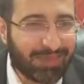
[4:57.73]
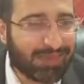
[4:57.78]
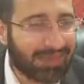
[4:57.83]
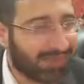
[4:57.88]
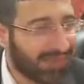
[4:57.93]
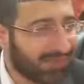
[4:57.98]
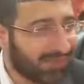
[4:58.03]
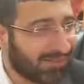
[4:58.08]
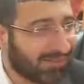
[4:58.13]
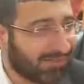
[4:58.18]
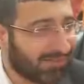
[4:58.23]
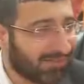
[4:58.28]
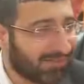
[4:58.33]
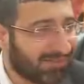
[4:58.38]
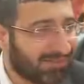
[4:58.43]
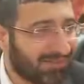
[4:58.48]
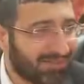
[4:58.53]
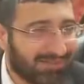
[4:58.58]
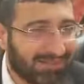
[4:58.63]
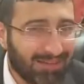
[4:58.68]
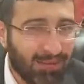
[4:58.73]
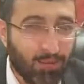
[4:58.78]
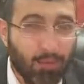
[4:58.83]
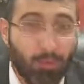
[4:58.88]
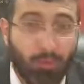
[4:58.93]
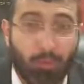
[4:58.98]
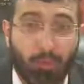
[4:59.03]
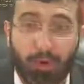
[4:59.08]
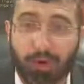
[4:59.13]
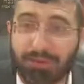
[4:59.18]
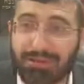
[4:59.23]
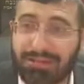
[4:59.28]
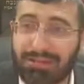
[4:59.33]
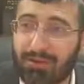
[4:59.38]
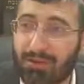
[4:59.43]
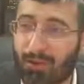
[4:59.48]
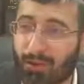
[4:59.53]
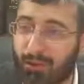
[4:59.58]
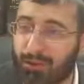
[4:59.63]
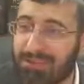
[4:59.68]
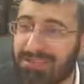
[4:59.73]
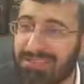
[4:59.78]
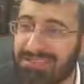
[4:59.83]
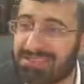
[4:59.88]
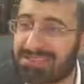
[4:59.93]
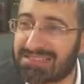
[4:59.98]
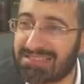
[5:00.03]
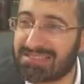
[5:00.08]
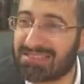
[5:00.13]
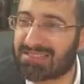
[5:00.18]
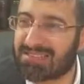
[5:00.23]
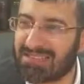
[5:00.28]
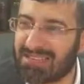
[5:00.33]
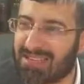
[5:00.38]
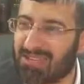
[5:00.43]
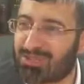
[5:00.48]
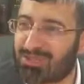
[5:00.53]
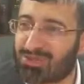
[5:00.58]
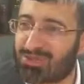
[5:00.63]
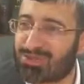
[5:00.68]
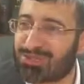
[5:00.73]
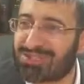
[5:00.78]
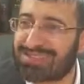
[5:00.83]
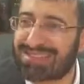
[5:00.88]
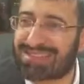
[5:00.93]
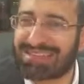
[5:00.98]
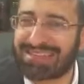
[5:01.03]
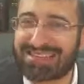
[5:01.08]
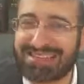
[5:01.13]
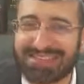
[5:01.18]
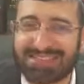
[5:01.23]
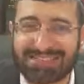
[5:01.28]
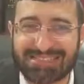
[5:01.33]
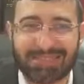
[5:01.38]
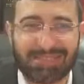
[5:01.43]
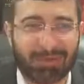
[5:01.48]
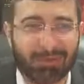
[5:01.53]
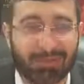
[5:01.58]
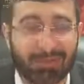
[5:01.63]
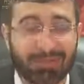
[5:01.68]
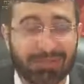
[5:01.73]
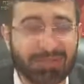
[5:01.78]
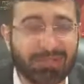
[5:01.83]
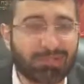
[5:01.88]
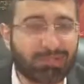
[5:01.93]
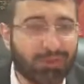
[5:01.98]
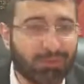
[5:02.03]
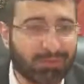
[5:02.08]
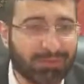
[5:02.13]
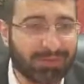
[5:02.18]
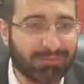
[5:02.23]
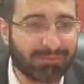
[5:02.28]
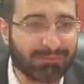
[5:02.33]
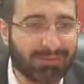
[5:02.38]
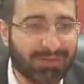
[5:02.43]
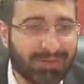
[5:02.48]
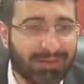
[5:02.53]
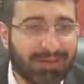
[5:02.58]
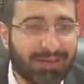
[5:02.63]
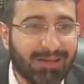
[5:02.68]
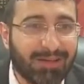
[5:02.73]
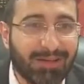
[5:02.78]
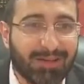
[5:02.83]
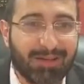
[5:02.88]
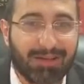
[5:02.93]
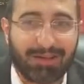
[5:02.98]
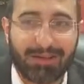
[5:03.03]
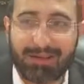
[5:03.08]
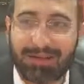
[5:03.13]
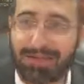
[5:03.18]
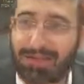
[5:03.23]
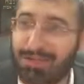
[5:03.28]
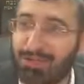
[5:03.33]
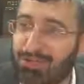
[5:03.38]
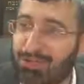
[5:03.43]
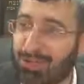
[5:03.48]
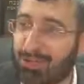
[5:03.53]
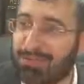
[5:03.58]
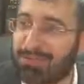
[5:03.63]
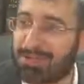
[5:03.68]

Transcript: guy what all these interesting things in the world he showed him. He showed